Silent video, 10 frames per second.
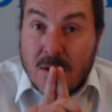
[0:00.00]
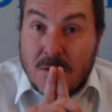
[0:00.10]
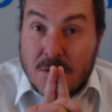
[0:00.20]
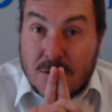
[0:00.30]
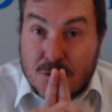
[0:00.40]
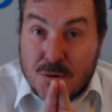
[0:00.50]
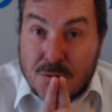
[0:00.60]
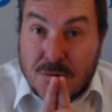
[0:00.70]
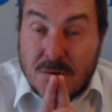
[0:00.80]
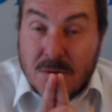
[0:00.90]
the
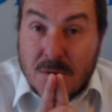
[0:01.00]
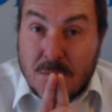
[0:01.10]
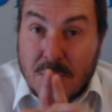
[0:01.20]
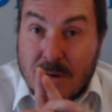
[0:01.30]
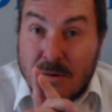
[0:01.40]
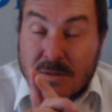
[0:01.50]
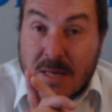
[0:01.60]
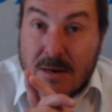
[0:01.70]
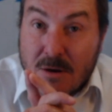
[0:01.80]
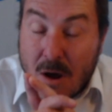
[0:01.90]
truth because
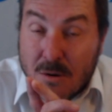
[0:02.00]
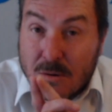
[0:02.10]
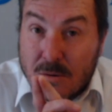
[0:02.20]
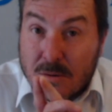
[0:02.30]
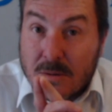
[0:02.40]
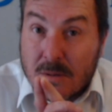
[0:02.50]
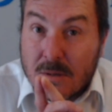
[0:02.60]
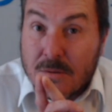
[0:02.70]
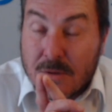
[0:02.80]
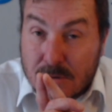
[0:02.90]
they know
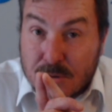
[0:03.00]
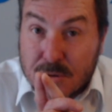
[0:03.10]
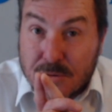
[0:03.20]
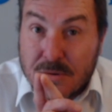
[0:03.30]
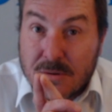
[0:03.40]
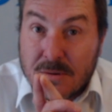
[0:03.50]
the truth.